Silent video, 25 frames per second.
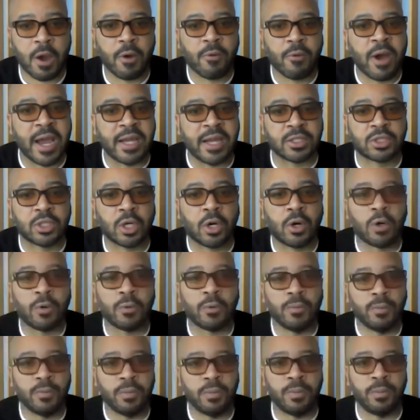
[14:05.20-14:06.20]
right,
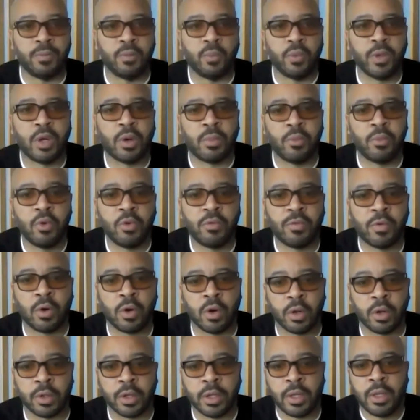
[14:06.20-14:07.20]
so we're gonna move
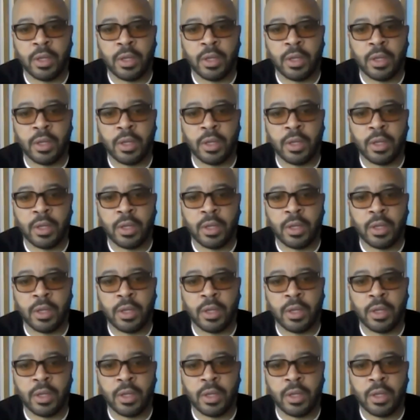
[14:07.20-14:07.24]
on.